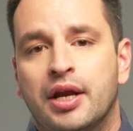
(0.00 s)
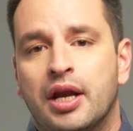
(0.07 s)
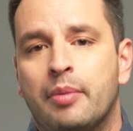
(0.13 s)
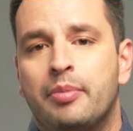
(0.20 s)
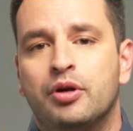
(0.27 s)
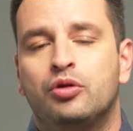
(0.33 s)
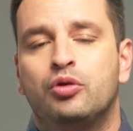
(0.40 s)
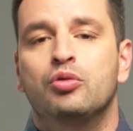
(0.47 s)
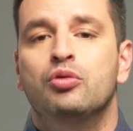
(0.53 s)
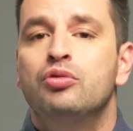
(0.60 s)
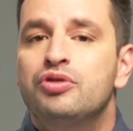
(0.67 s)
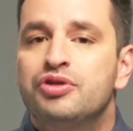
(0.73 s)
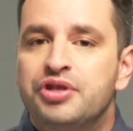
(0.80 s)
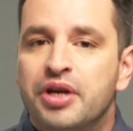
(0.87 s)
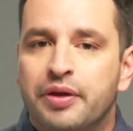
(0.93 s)
Number
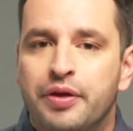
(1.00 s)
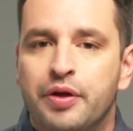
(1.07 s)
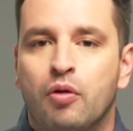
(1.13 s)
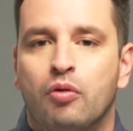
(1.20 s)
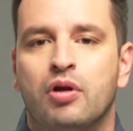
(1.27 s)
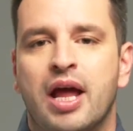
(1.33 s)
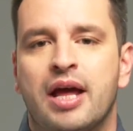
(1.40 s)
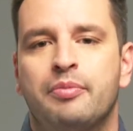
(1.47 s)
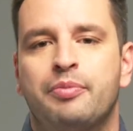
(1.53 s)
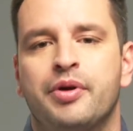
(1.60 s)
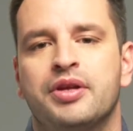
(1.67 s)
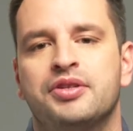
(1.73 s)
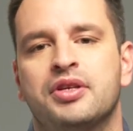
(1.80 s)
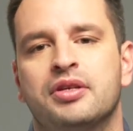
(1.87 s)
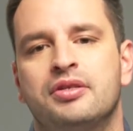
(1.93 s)
2, check the online
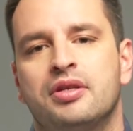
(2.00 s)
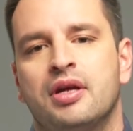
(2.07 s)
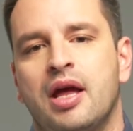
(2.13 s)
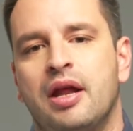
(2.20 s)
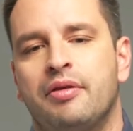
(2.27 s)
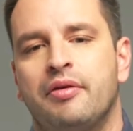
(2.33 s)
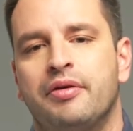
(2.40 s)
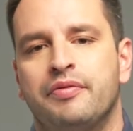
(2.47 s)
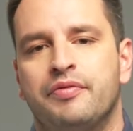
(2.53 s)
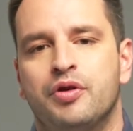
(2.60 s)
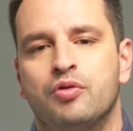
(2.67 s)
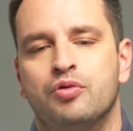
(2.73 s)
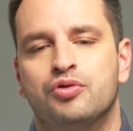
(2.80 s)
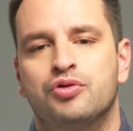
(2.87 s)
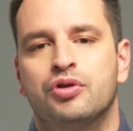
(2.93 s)
presence and their
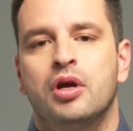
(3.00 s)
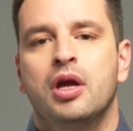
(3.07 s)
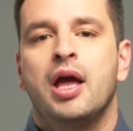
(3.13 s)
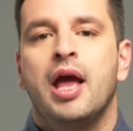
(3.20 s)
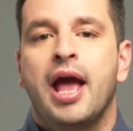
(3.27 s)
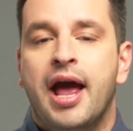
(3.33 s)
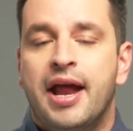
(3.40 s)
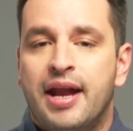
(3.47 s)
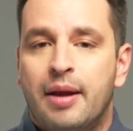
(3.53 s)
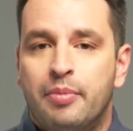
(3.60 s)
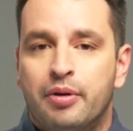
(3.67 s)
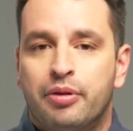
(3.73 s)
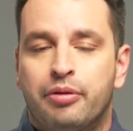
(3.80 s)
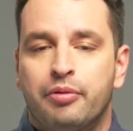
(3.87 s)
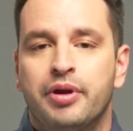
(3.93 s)
reviews. And number
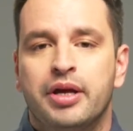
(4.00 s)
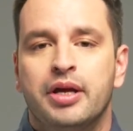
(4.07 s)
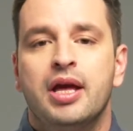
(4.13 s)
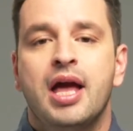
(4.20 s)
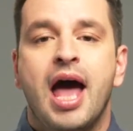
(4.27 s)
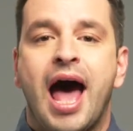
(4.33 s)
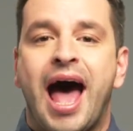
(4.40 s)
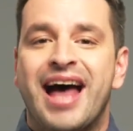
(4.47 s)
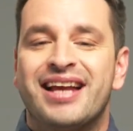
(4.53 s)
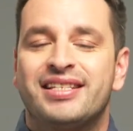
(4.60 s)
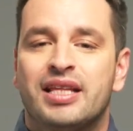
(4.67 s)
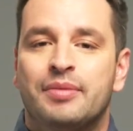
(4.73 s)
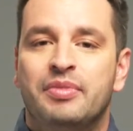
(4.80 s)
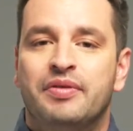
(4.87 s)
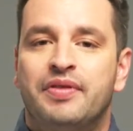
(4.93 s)
3, ask
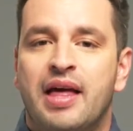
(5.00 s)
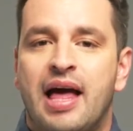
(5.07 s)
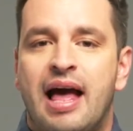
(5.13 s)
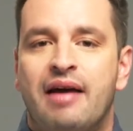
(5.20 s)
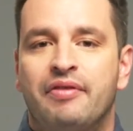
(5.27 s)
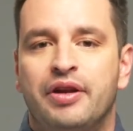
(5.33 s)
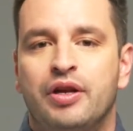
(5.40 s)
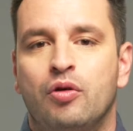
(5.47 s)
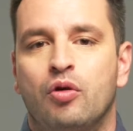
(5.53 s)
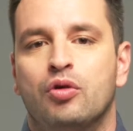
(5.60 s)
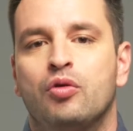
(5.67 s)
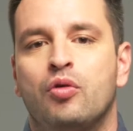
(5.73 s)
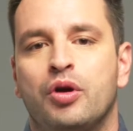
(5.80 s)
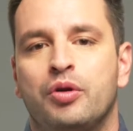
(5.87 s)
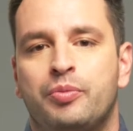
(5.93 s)
them if they have any
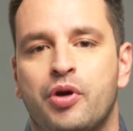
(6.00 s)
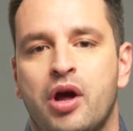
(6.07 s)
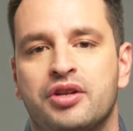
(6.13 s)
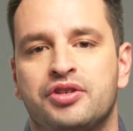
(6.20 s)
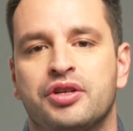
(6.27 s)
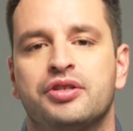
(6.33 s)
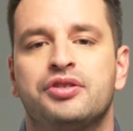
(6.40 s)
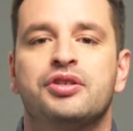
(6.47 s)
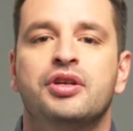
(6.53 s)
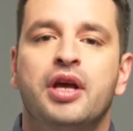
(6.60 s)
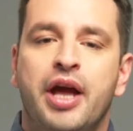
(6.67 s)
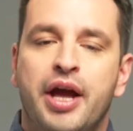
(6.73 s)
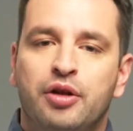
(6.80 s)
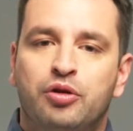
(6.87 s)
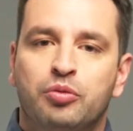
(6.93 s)
ongoing projects
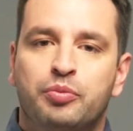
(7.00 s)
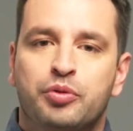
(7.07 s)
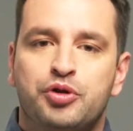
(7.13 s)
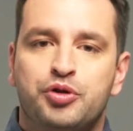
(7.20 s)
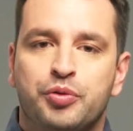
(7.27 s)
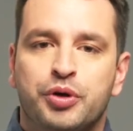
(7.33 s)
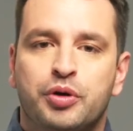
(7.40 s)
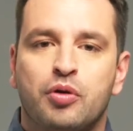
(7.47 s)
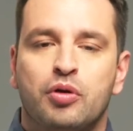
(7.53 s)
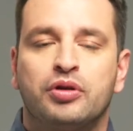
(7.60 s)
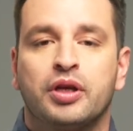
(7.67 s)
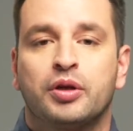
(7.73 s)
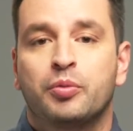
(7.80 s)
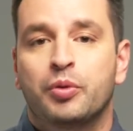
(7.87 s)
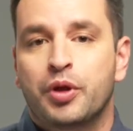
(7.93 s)
and to put you in contact with